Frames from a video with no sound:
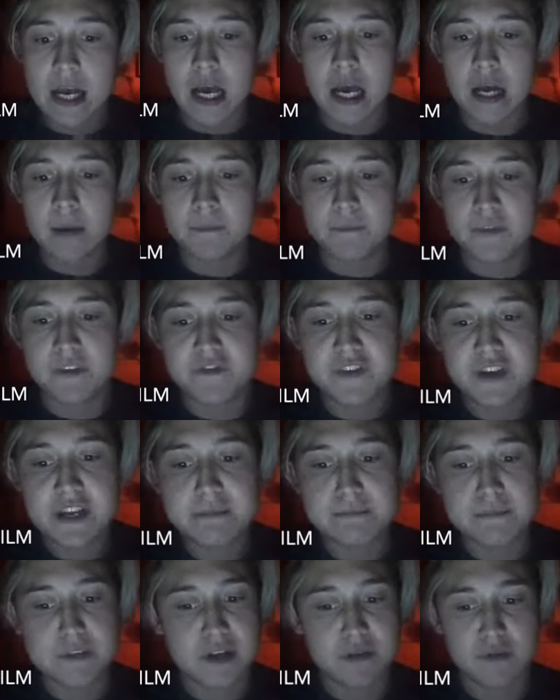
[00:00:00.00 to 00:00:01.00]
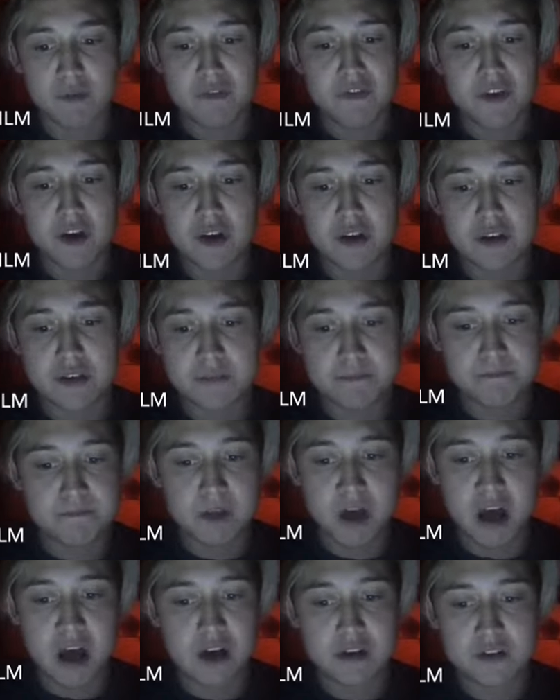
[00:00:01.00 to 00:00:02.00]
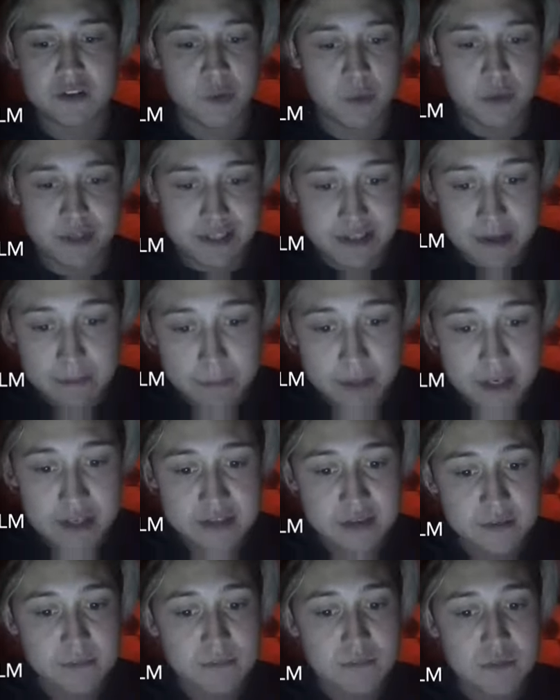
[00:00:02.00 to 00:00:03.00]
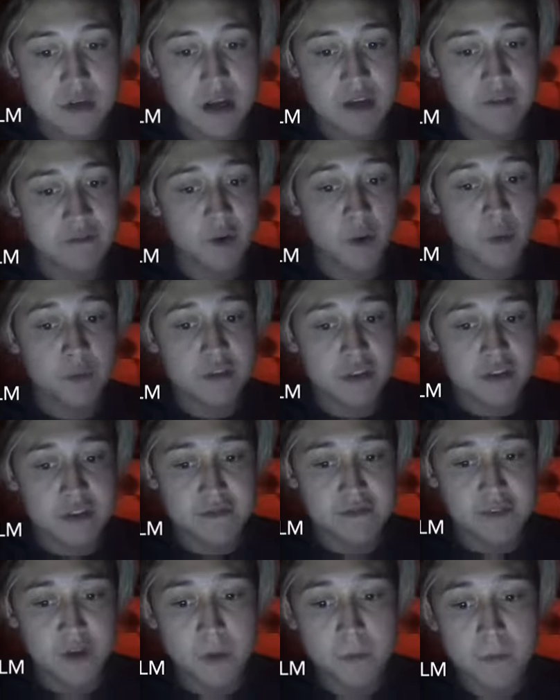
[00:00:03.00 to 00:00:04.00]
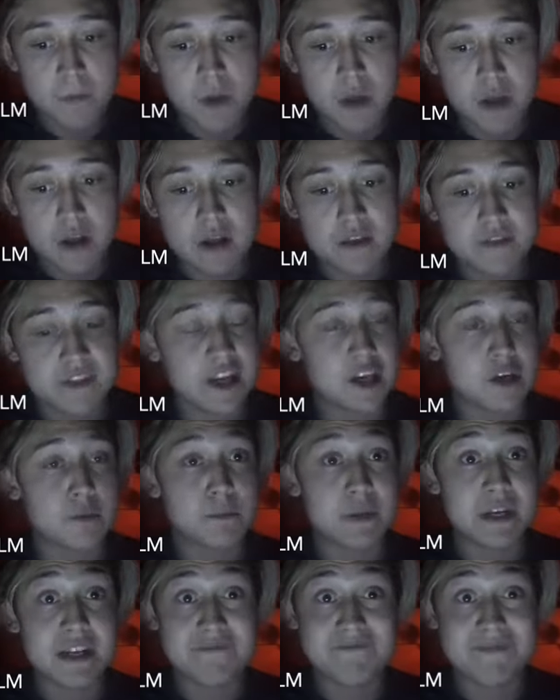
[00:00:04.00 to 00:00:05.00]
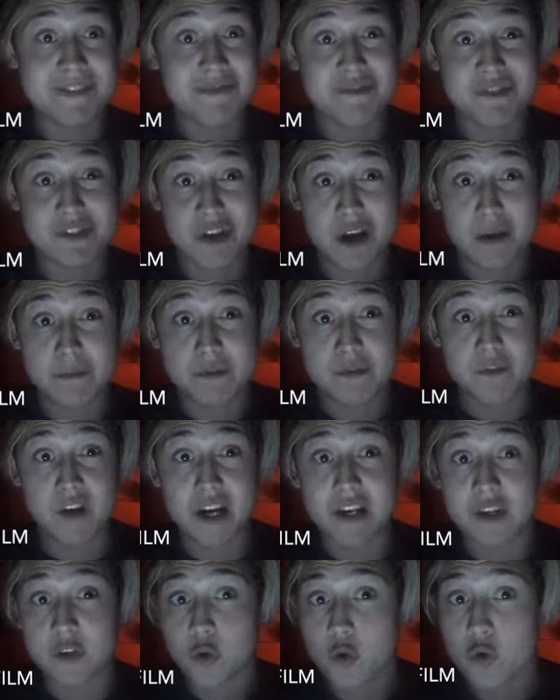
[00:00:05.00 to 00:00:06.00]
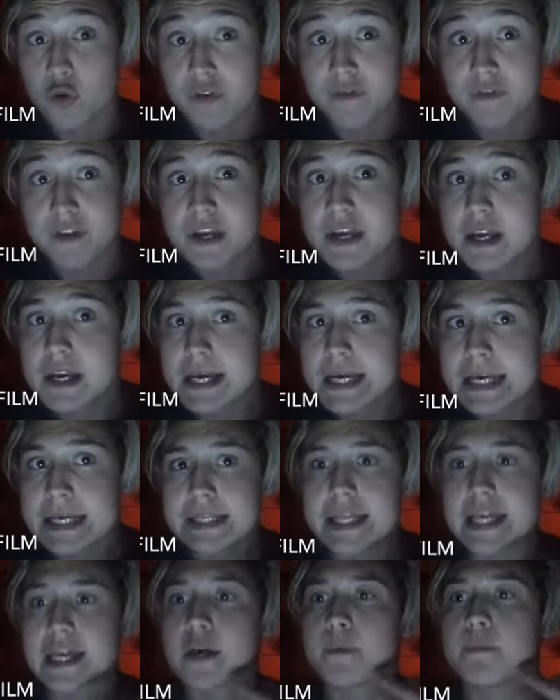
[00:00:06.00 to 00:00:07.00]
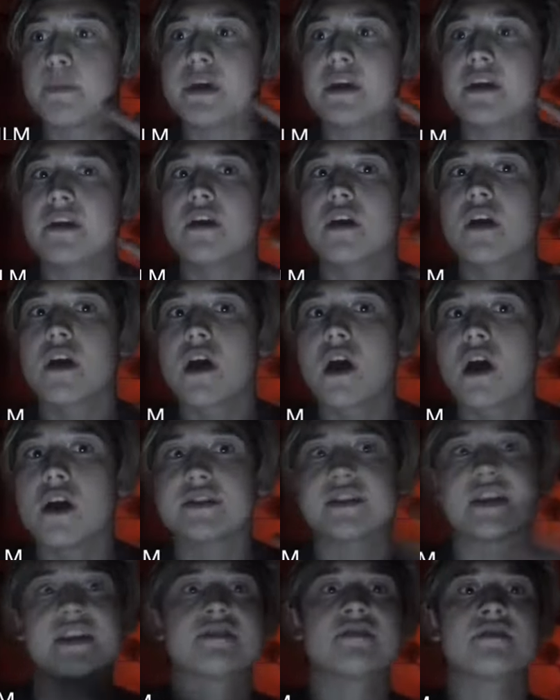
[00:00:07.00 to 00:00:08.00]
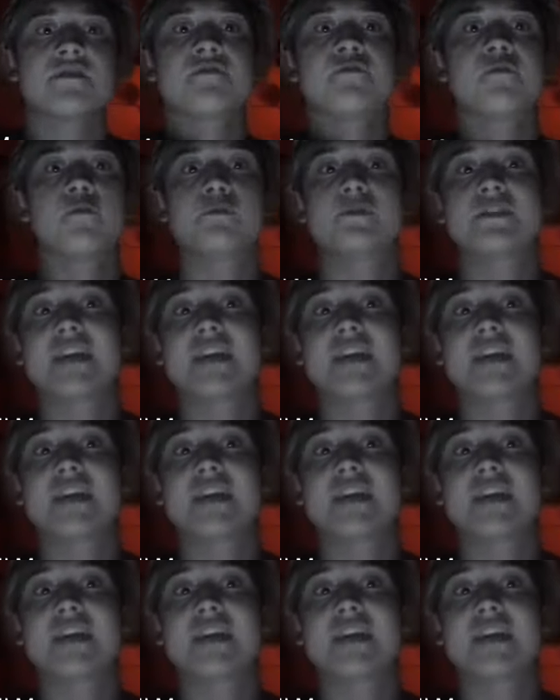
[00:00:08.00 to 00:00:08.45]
The themes can refer to a symbolism involved in the film. They could be different types of iconography. They could be a sense of false